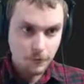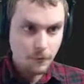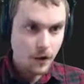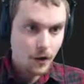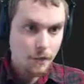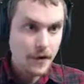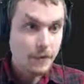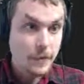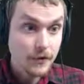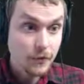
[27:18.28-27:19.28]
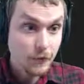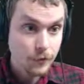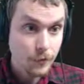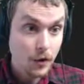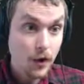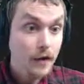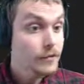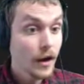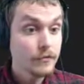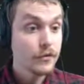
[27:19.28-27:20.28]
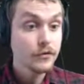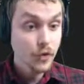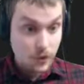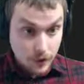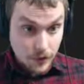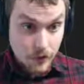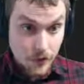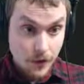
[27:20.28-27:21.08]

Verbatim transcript: uh, may have missed the first part. I, have just started it,